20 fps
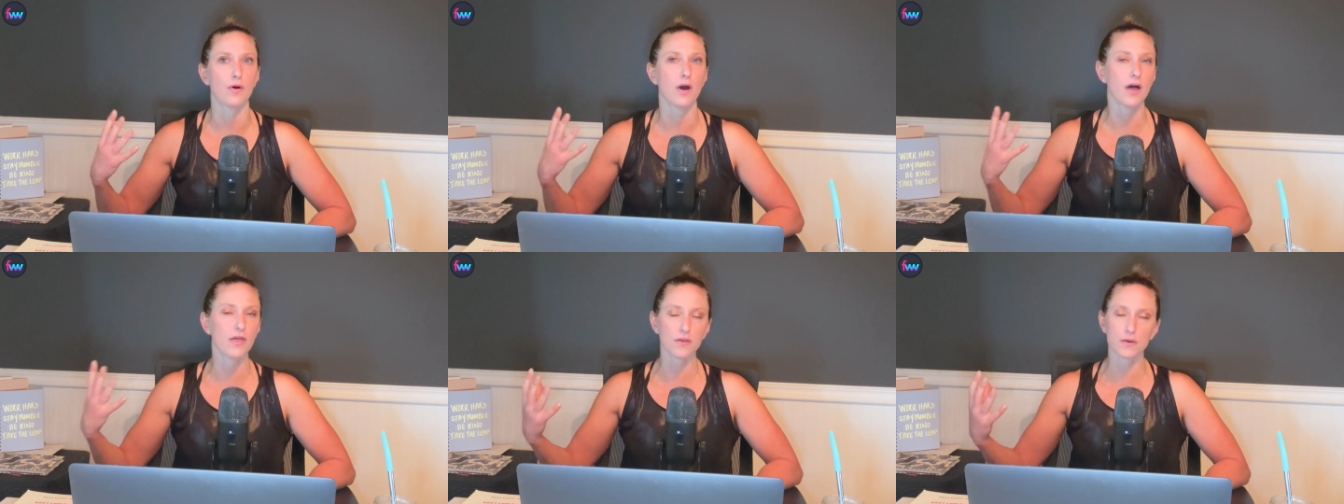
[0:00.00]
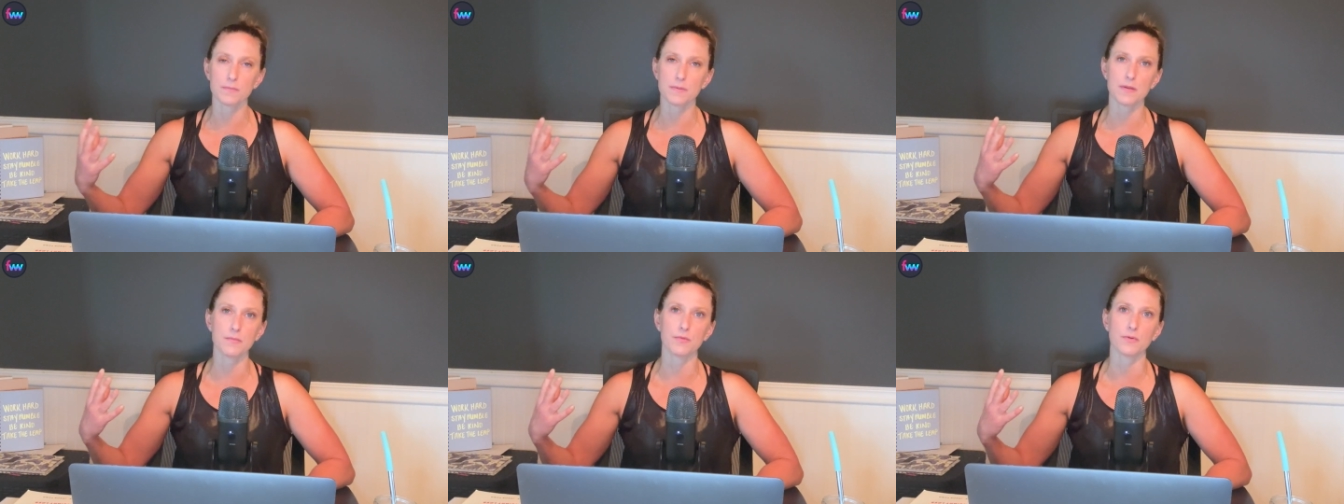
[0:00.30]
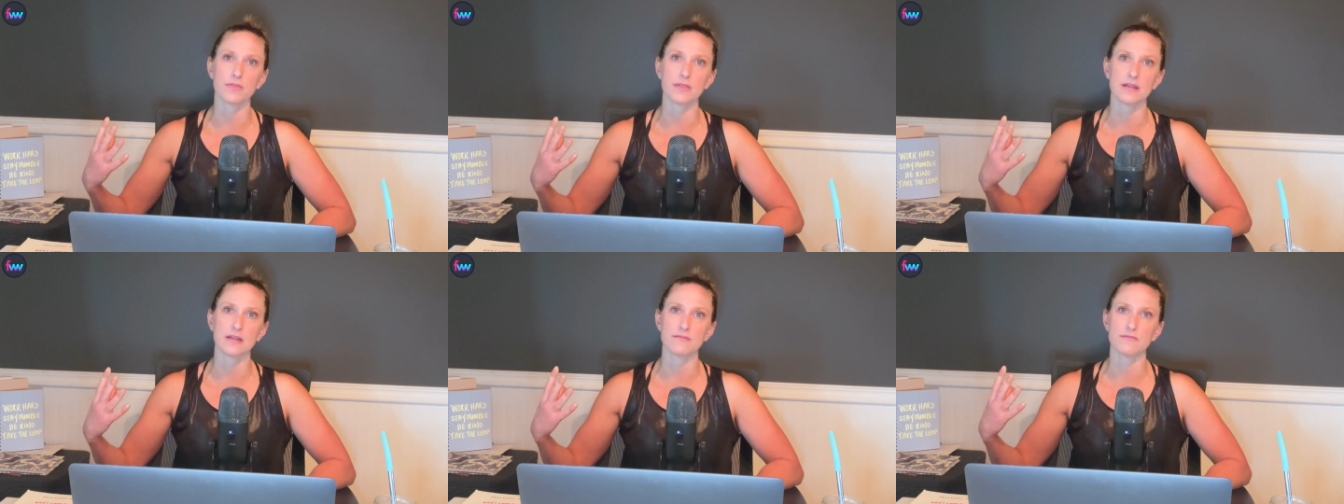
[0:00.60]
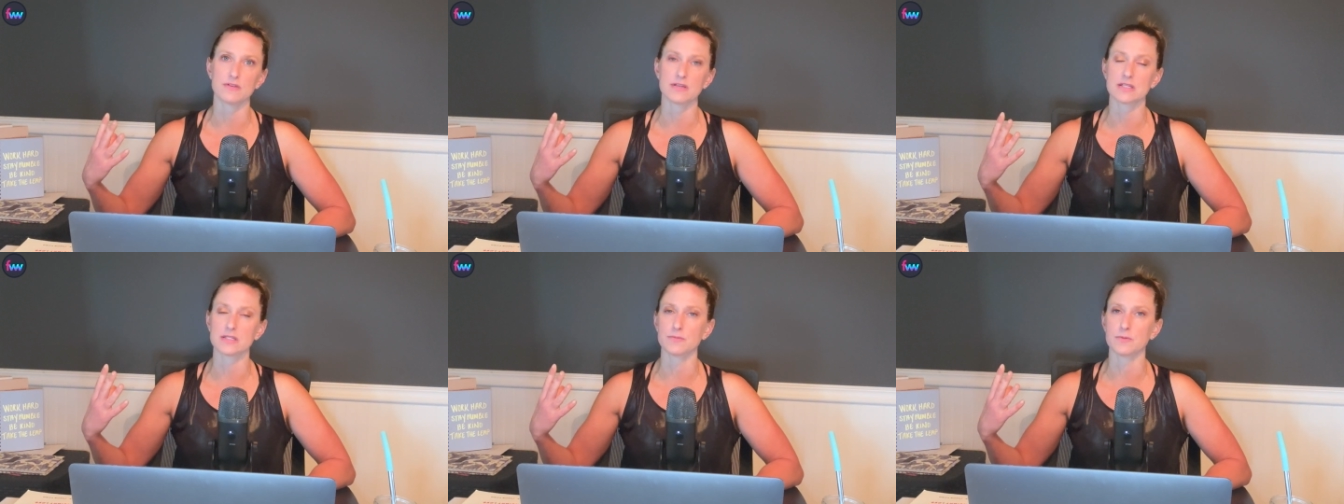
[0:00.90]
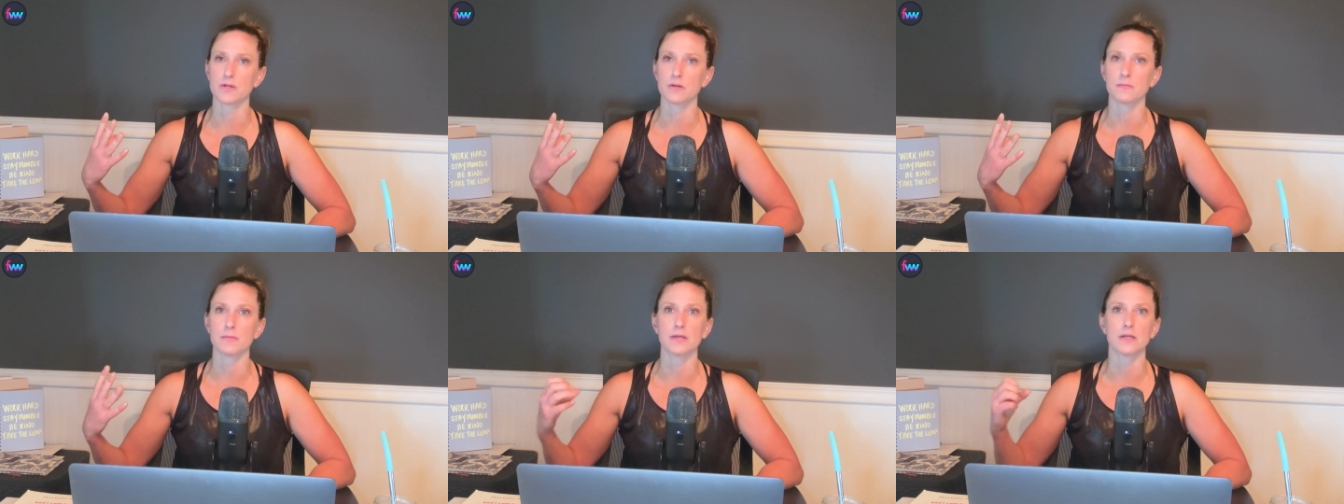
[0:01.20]
other people that have
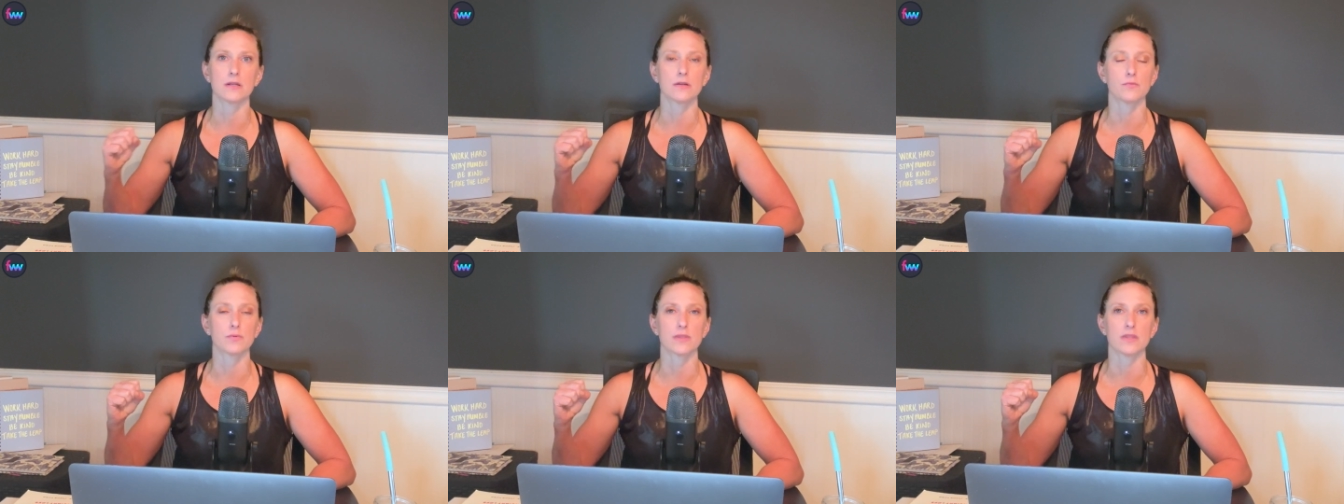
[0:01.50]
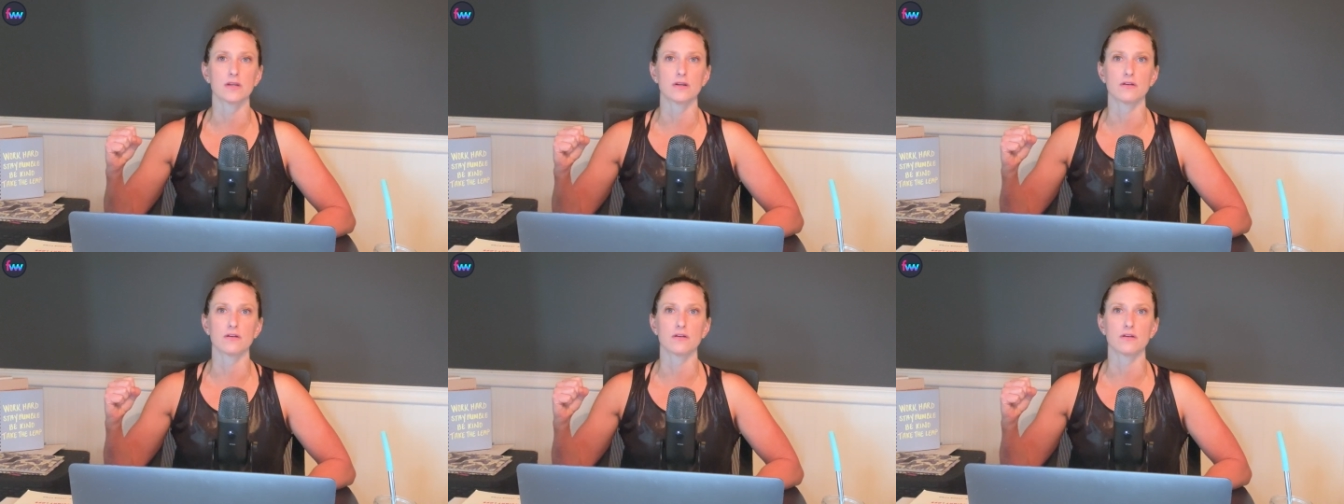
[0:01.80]
experimented with